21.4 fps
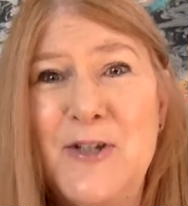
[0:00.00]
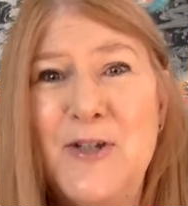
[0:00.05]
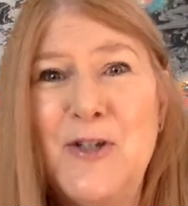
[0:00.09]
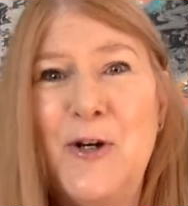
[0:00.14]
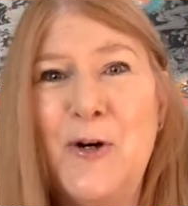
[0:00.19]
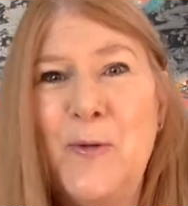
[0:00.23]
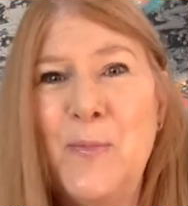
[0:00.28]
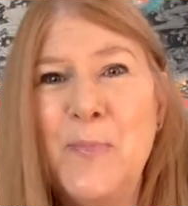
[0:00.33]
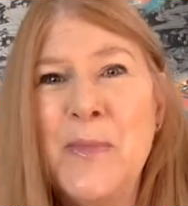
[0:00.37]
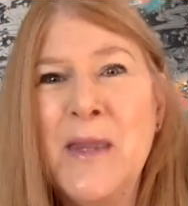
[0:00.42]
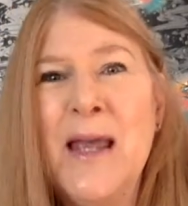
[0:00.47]

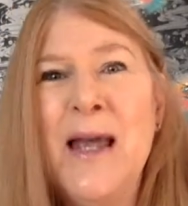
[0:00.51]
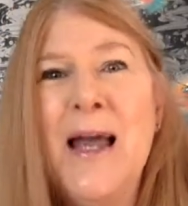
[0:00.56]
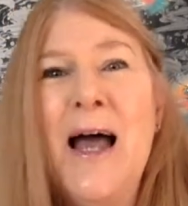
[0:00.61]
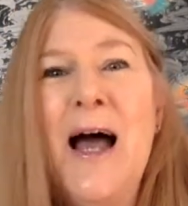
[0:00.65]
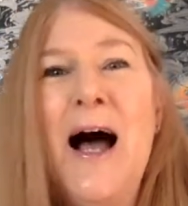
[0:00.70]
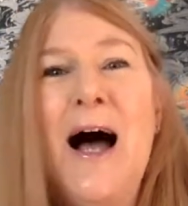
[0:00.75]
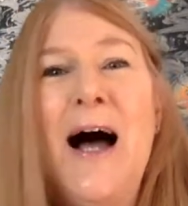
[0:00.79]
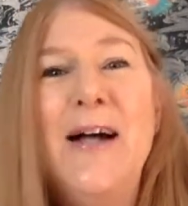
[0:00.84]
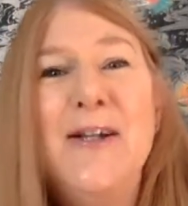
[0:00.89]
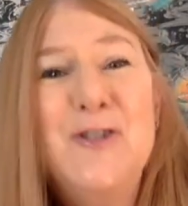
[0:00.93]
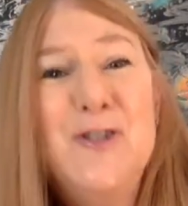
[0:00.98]
So
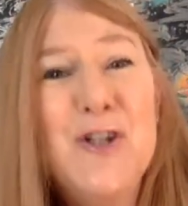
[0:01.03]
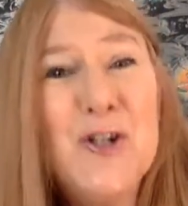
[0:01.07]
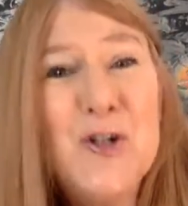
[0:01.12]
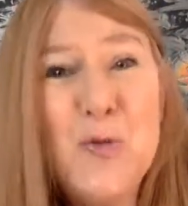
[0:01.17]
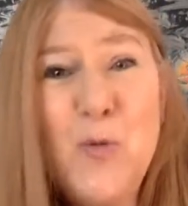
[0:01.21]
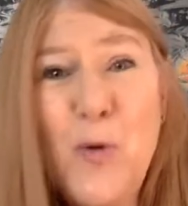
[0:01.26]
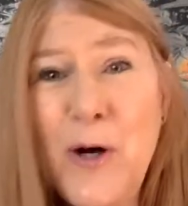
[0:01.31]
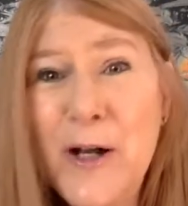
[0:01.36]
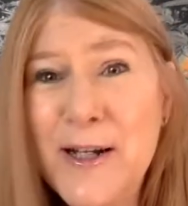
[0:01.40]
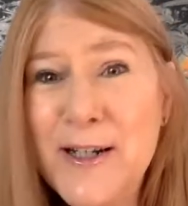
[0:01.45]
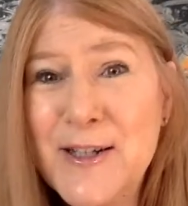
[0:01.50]
I just
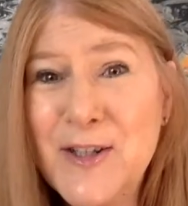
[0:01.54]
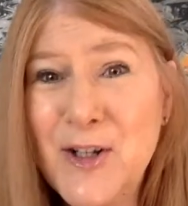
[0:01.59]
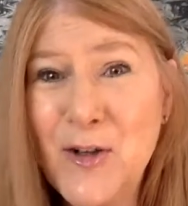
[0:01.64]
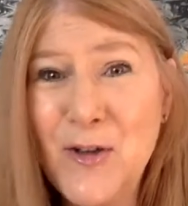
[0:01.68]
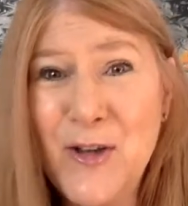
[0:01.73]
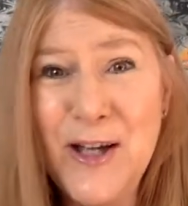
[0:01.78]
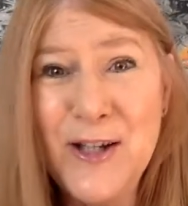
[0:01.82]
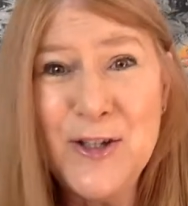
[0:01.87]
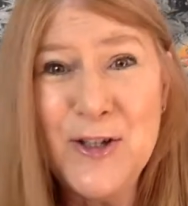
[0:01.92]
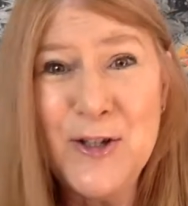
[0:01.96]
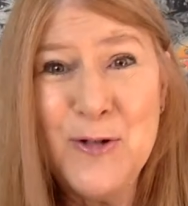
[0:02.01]
wanted to
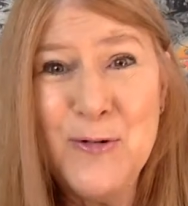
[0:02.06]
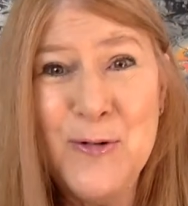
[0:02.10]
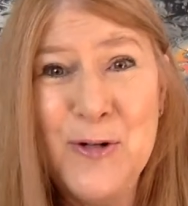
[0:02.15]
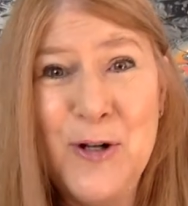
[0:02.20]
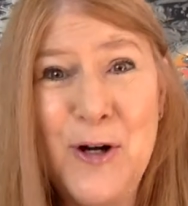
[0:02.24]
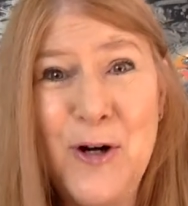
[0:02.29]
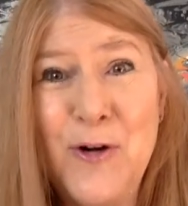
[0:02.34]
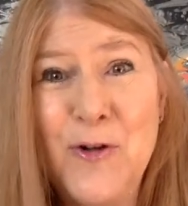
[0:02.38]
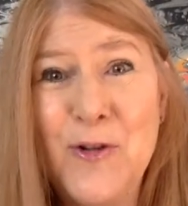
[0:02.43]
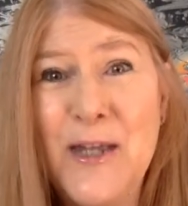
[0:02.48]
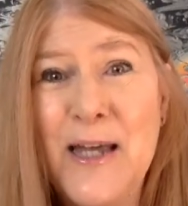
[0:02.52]
let you
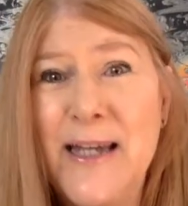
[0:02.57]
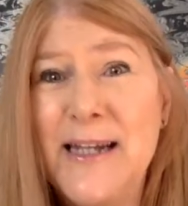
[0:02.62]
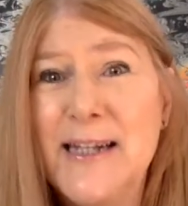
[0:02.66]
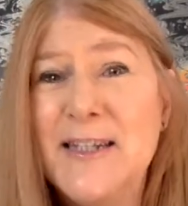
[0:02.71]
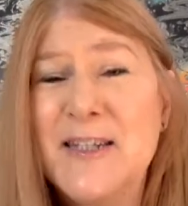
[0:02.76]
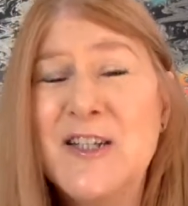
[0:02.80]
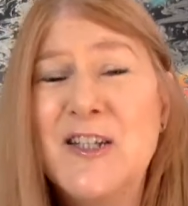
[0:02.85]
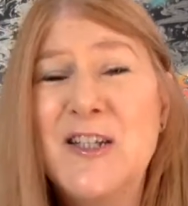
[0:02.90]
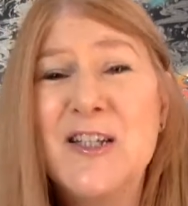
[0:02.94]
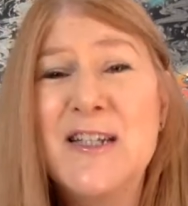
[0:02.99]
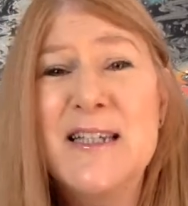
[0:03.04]
know that
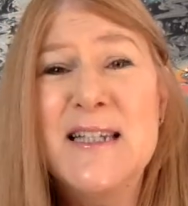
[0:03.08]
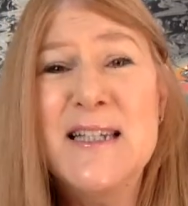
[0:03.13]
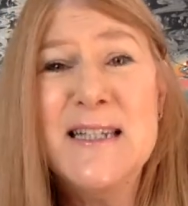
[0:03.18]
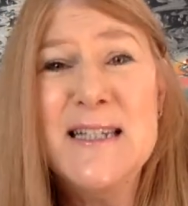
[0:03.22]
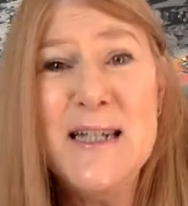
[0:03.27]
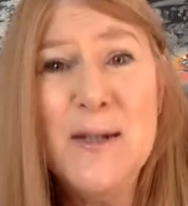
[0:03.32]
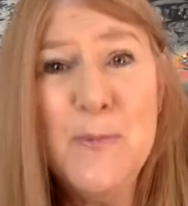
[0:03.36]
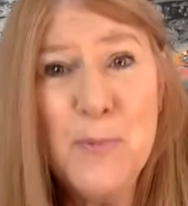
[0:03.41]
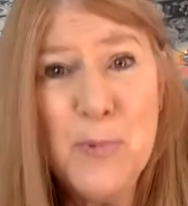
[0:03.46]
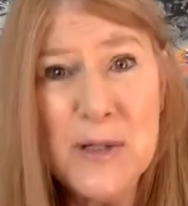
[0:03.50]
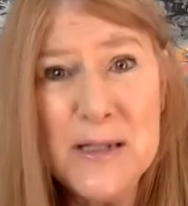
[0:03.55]
it's the
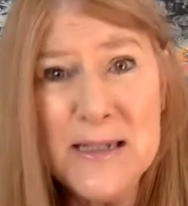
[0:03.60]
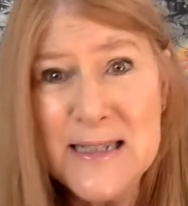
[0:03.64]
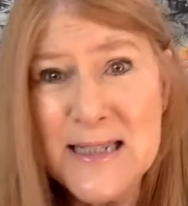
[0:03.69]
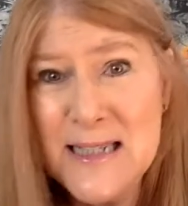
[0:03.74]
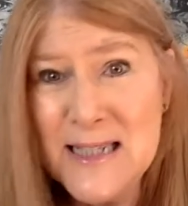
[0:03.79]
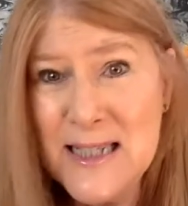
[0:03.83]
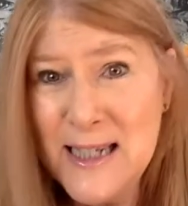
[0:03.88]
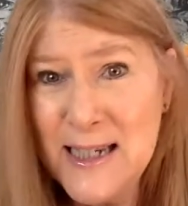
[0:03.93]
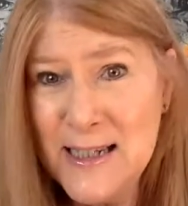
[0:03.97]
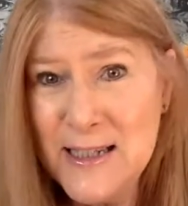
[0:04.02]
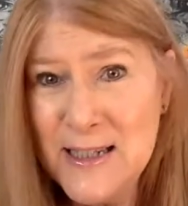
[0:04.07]
simplest
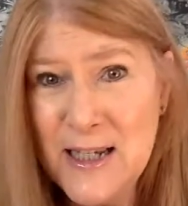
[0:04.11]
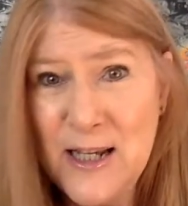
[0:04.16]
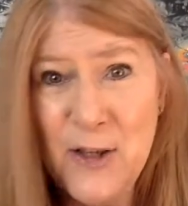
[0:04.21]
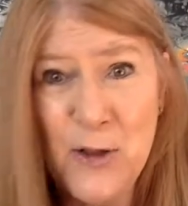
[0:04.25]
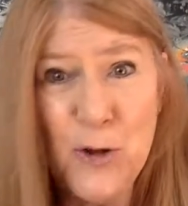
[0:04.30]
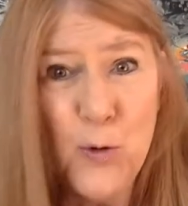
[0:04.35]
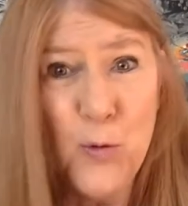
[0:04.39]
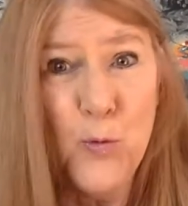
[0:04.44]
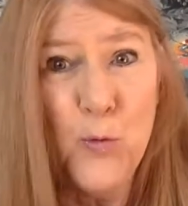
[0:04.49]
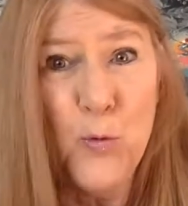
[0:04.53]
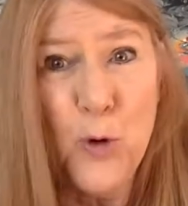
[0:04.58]
things in
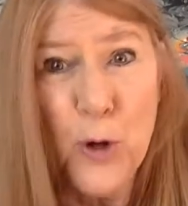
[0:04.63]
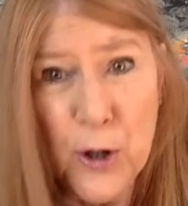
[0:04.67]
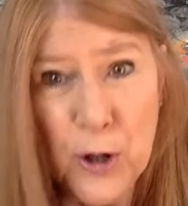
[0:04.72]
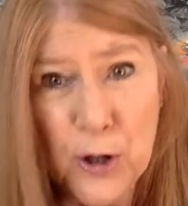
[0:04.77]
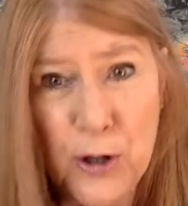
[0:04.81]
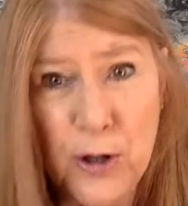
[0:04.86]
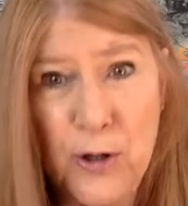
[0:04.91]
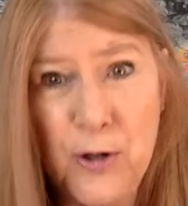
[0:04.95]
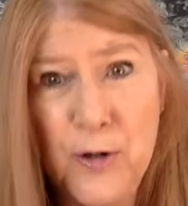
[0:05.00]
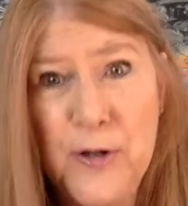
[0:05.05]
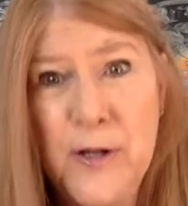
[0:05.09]
the
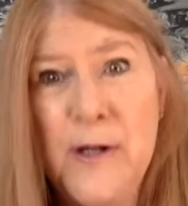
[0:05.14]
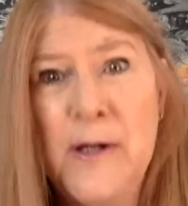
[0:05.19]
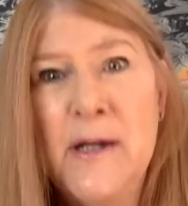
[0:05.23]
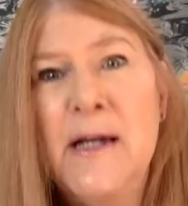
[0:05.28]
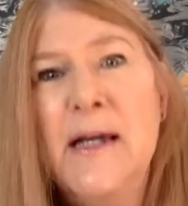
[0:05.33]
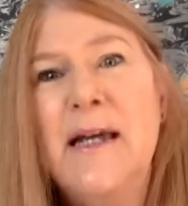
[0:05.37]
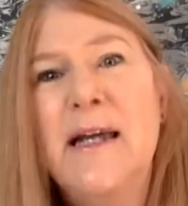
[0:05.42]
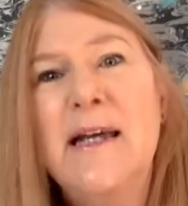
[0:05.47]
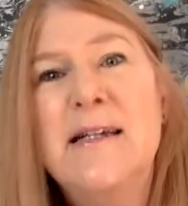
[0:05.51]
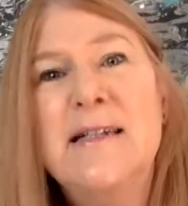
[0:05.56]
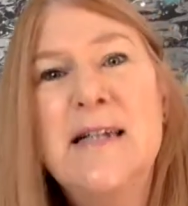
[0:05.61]
world
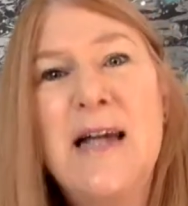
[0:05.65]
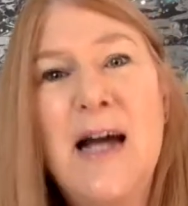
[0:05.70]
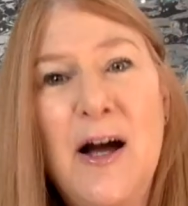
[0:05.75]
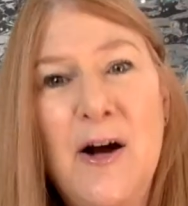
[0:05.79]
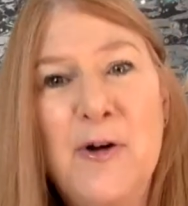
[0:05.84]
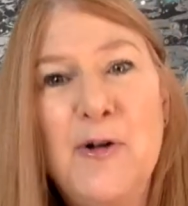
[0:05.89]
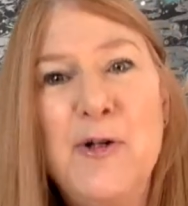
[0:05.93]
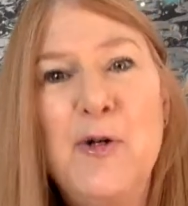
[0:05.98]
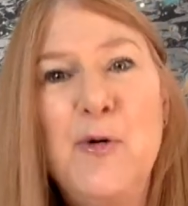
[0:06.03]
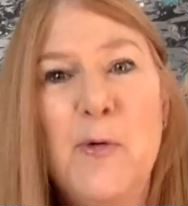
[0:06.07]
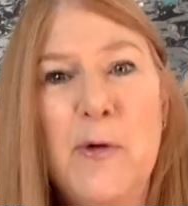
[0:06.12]
is
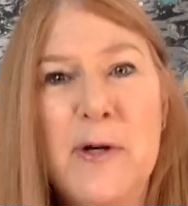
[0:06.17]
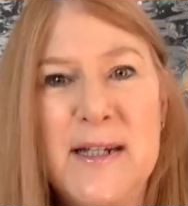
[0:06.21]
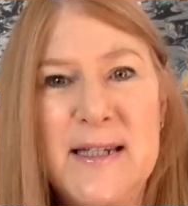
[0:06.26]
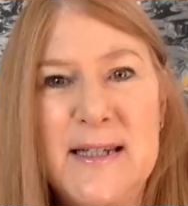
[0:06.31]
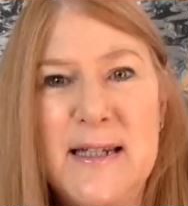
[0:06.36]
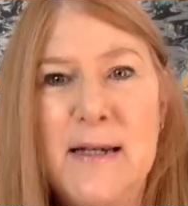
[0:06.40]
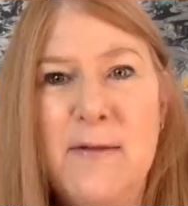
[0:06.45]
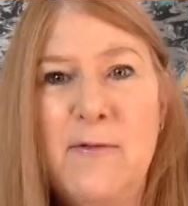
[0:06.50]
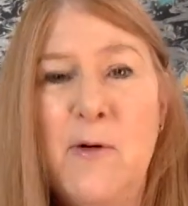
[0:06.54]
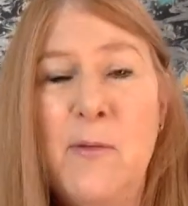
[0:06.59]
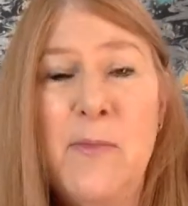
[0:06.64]
how you
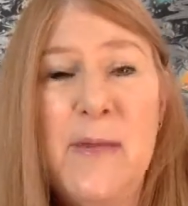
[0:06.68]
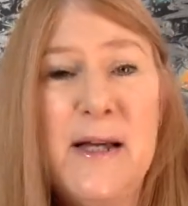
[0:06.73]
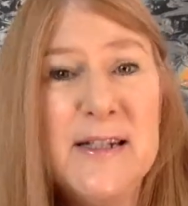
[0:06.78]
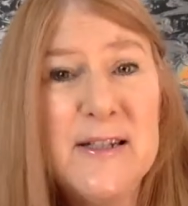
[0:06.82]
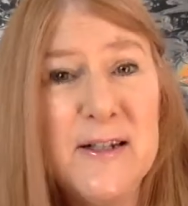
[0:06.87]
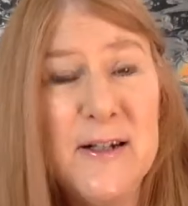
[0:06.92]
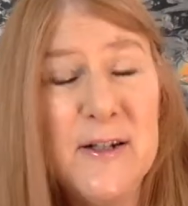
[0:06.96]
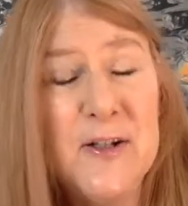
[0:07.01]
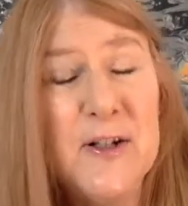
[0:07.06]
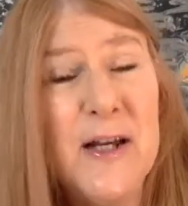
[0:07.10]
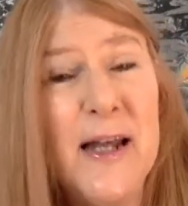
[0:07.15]
receive a
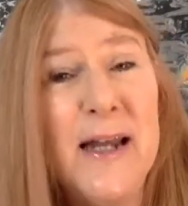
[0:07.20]
message.